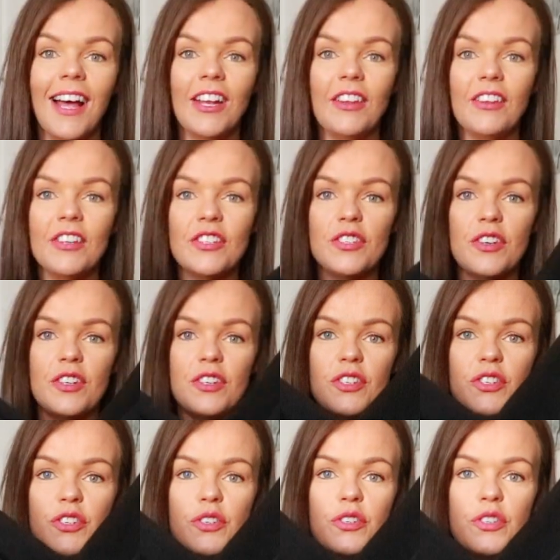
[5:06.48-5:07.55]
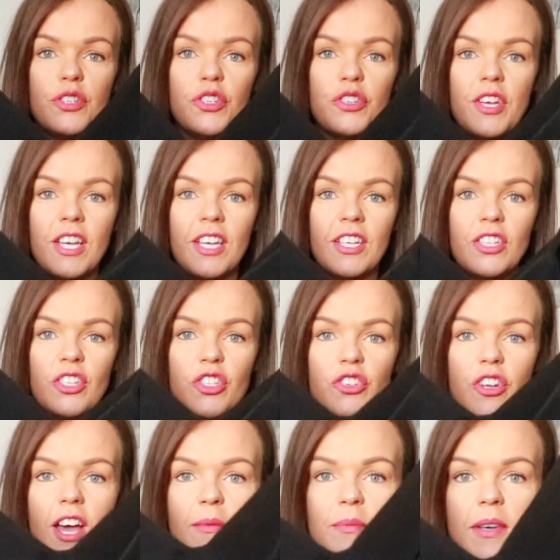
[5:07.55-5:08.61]
Another sort of shoestring
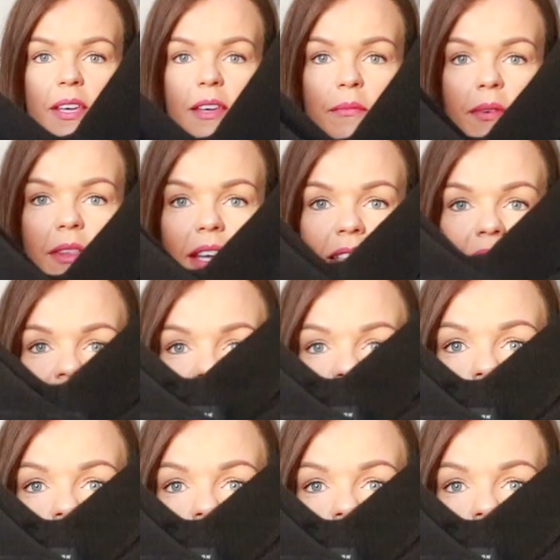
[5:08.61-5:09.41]
strappy, but this is a